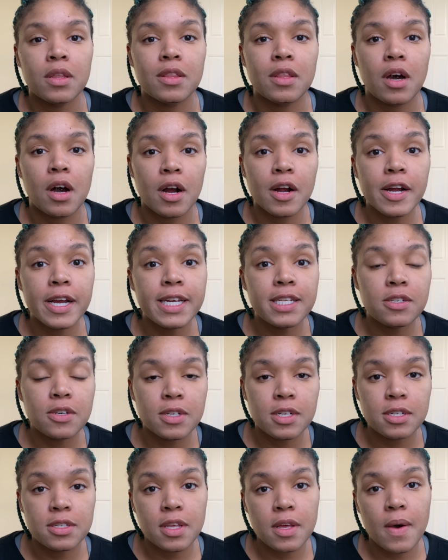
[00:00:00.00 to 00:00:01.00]
The RE told
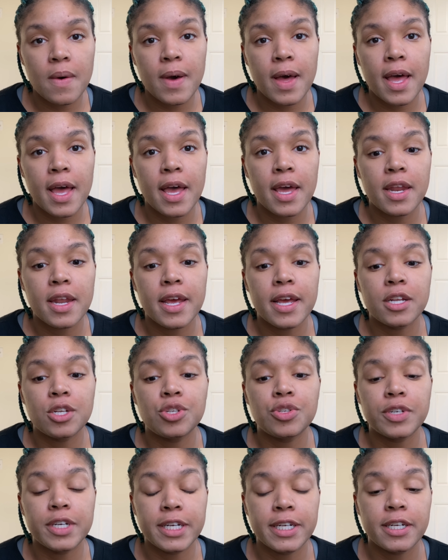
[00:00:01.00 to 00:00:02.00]
us to go ahead and
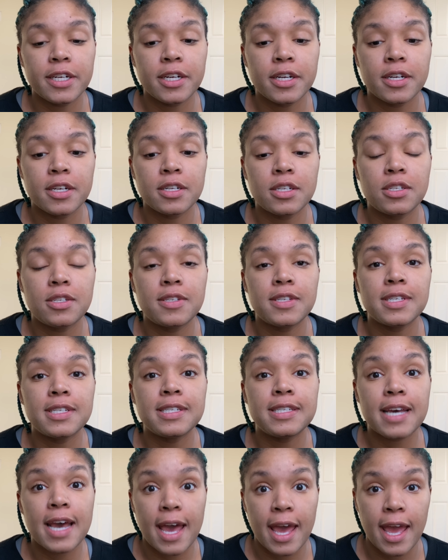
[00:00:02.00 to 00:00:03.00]
trigger
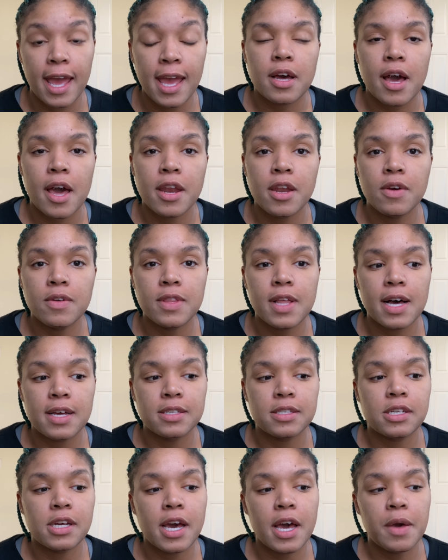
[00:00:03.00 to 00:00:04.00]
today. I know last
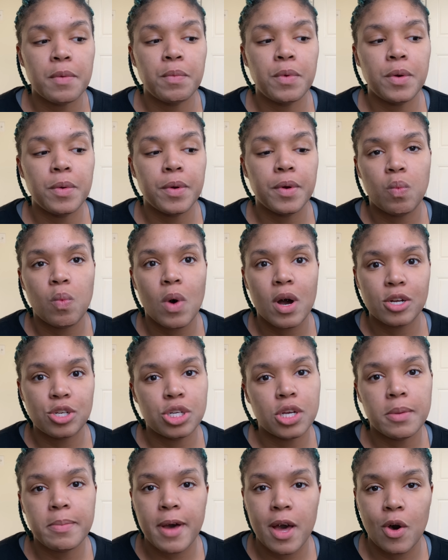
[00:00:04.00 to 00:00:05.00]
time we were
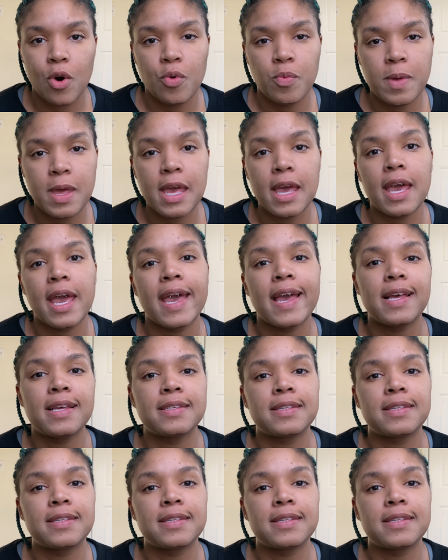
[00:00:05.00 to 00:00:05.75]
watching my OPKs